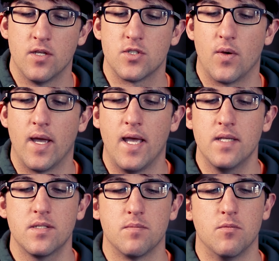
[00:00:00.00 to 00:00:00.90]
So I
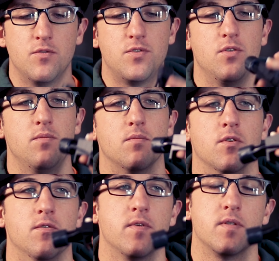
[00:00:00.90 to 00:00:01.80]
asked Move Shoot
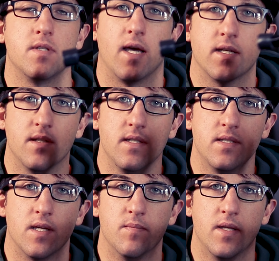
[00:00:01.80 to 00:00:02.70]
Move to actually
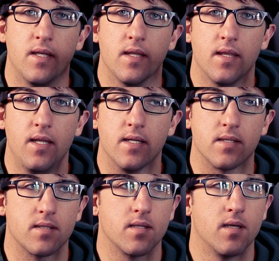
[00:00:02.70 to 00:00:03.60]
send me
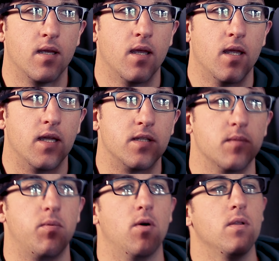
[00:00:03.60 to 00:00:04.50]
this. It's
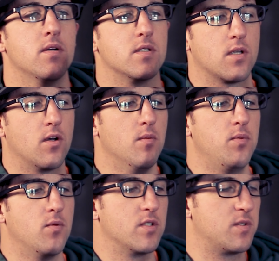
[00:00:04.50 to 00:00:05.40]
a polar scope
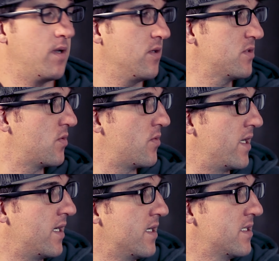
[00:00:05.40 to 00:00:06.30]
which mounts
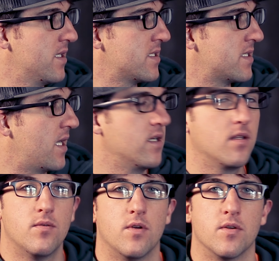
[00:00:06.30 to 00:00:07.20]
right onto the side of
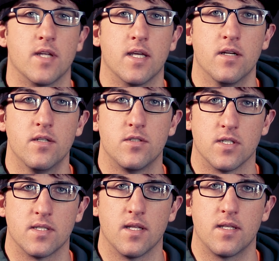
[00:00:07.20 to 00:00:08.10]
the rotator,
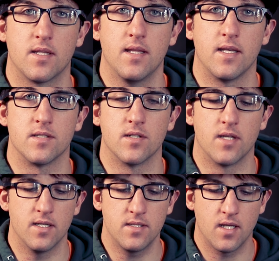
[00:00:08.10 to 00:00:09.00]
just like the laser
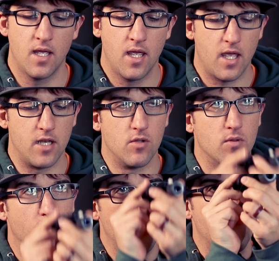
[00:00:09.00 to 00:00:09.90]
does, and you
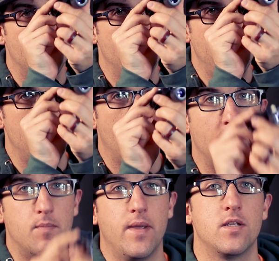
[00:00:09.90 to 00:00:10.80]
look through it
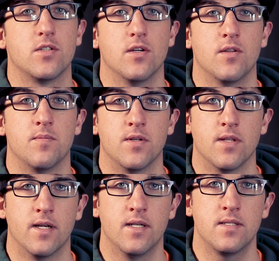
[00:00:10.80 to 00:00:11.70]
and make sure that
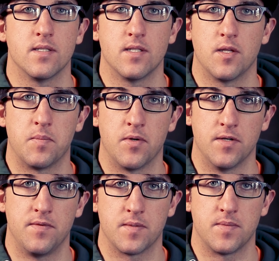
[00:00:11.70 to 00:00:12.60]
Polaris is in the
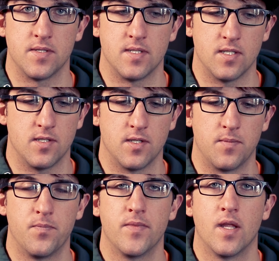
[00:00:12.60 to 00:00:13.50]
perfect position.
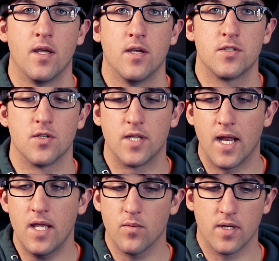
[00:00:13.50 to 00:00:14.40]
So
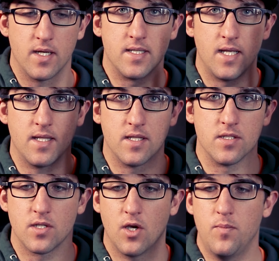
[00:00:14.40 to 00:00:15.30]
tonight we're going to take
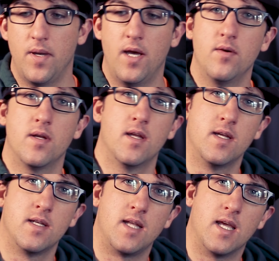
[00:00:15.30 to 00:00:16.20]
this scope out,
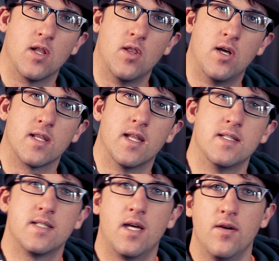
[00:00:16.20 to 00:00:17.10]
take a long
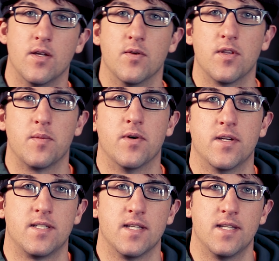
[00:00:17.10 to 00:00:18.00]
lens out, and really put
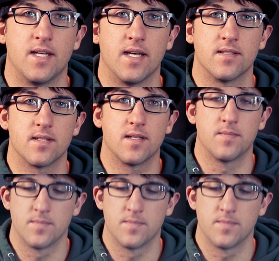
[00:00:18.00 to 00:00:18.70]
it to the test.